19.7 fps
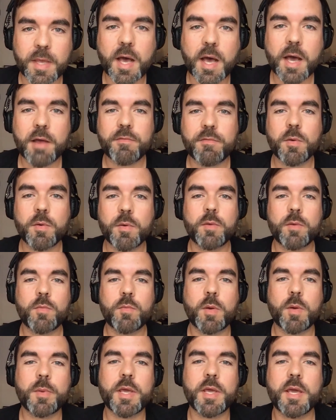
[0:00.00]
Hi everyone,
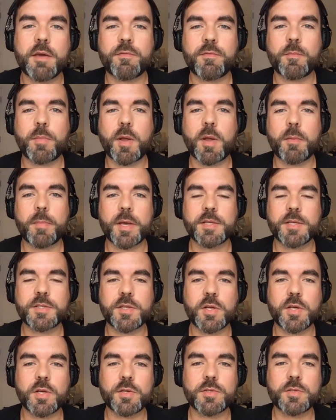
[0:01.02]
Robbie here from Plant-Based
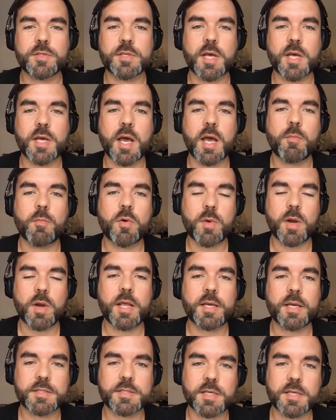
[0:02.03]
News. We're
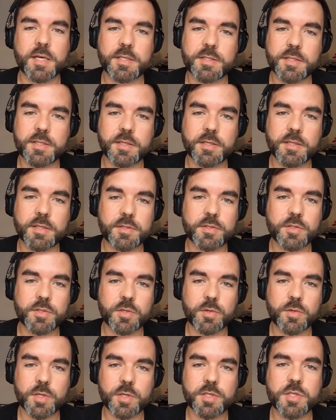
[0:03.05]
really excited
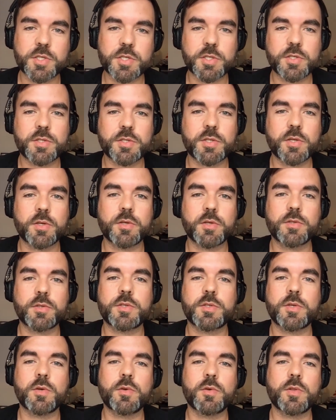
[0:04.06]
to introduce you
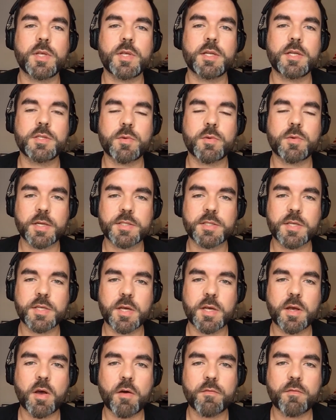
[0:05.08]
to the
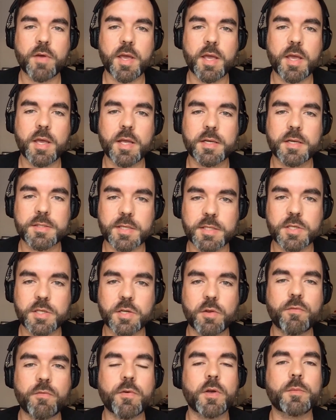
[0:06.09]
director of an exciting
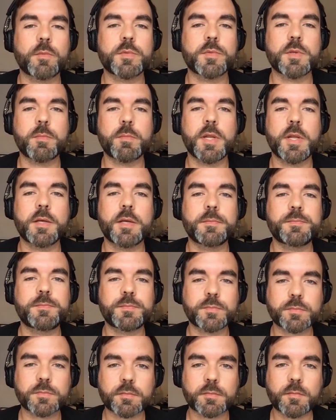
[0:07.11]
new film, Dominion.
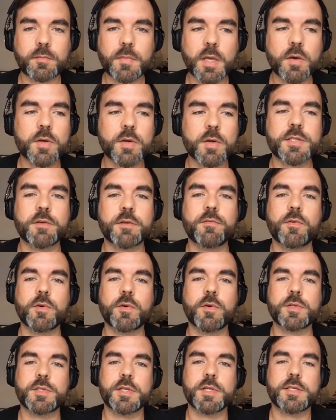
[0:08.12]
Christoph
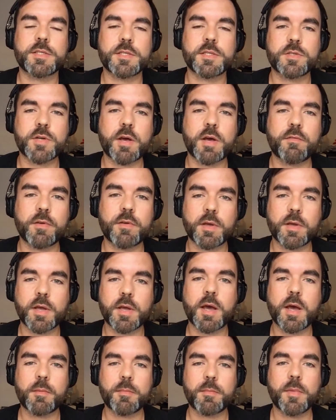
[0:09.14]
Horst is the
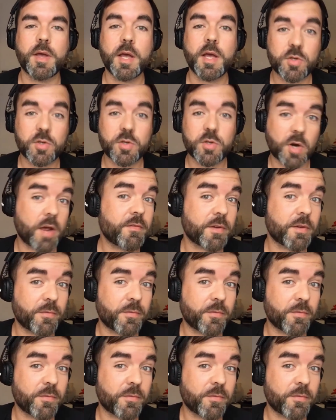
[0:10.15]
driving